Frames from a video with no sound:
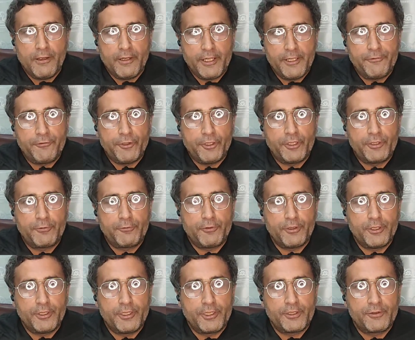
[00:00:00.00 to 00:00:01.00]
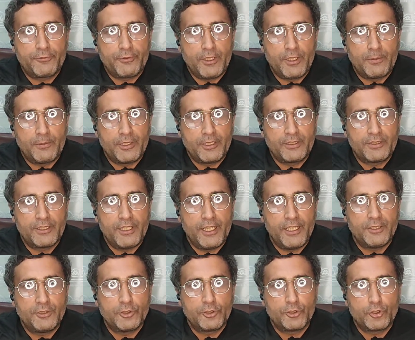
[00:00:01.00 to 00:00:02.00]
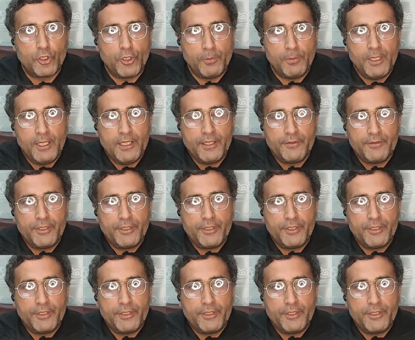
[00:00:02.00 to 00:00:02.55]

If it is formed as lysosome,